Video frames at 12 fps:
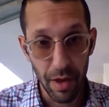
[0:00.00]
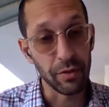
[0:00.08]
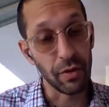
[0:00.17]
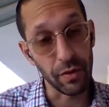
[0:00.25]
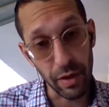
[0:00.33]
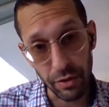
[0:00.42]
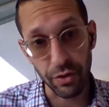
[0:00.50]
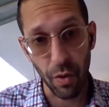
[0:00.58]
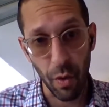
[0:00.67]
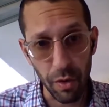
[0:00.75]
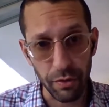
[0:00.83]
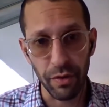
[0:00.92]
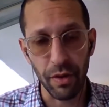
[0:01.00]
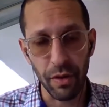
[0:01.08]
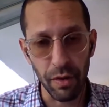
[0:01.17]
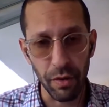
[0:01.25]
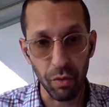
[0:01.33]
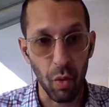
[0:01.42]
So this source is
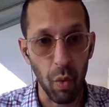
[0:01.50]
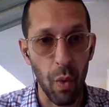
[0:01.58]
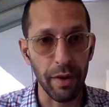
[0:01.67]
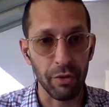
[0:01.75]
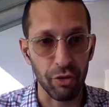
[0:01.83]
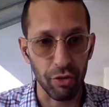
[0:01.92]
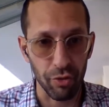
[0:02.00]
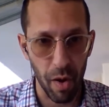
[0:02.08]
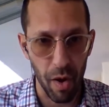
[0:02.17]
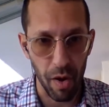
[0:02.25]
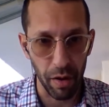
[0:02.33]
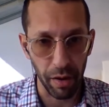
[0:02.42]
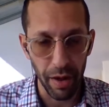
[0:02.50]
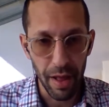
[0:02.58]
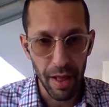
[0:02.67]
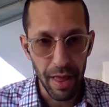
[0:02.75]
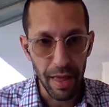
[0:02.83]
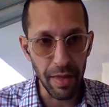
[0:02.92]
quite strong
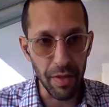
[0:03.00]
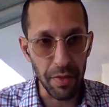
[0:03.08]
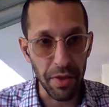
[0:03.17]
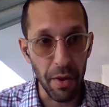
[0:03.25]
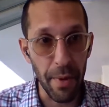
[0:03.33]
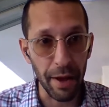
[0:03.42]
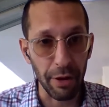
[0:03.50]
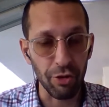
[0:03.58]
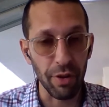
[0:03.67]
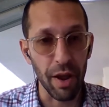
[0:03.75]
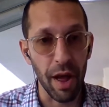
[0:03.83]
in the direction